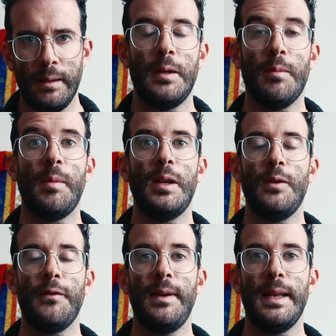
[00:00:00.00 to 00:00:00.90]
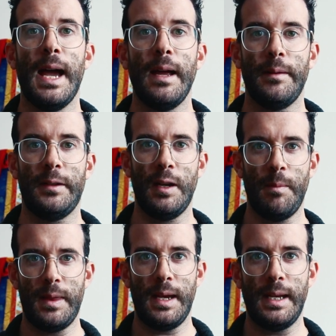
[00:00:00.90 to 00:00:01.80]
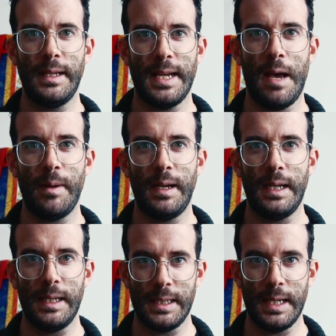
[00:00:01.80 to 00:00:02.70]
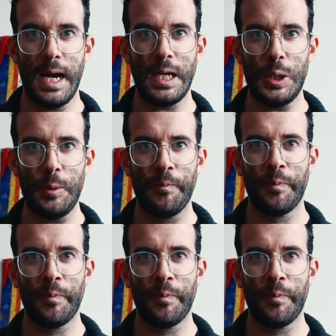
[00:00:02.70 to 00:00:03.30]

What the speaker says: the moment you feel that something is happening inside you,